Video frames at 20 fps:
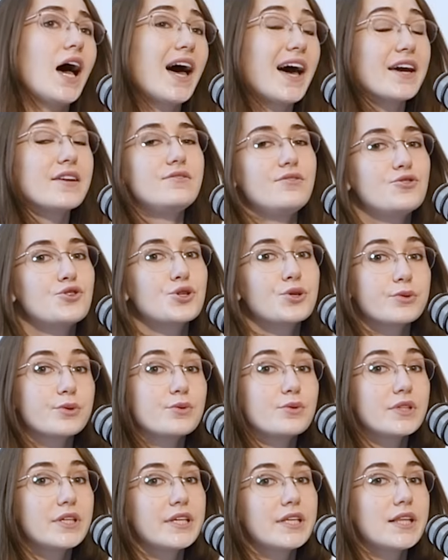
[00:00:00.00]
I
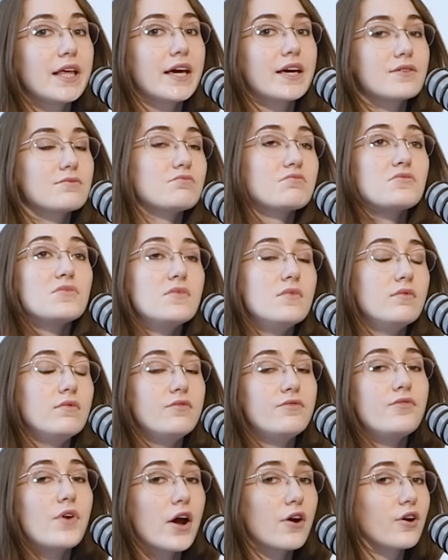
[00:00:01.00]
truly like
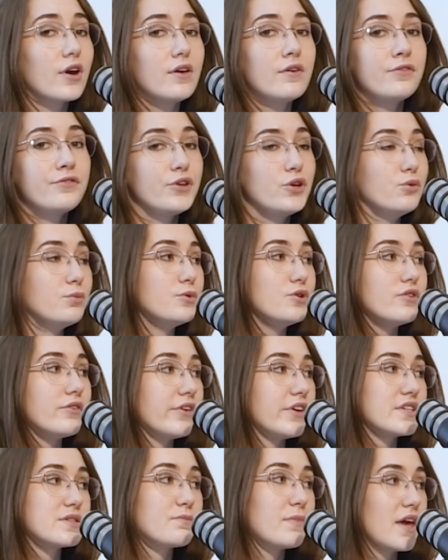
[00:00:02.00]
very few
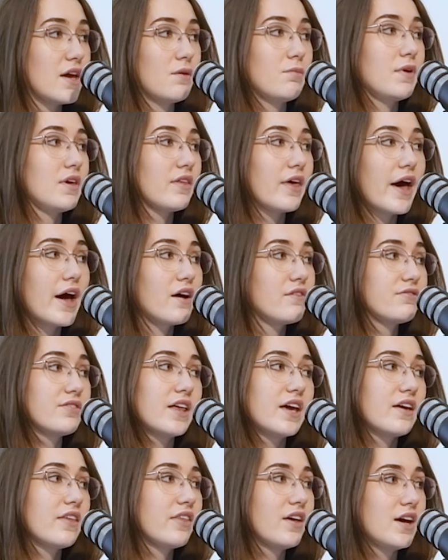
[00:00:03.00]
movies make me laugh
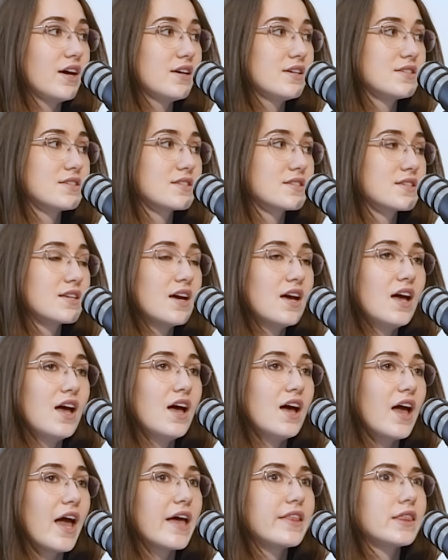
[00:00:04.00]
like this
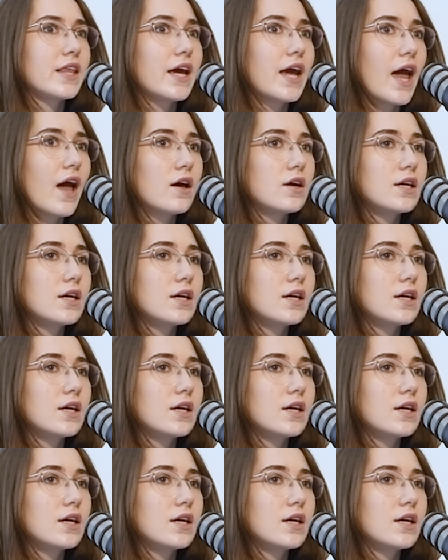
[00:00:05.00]
and like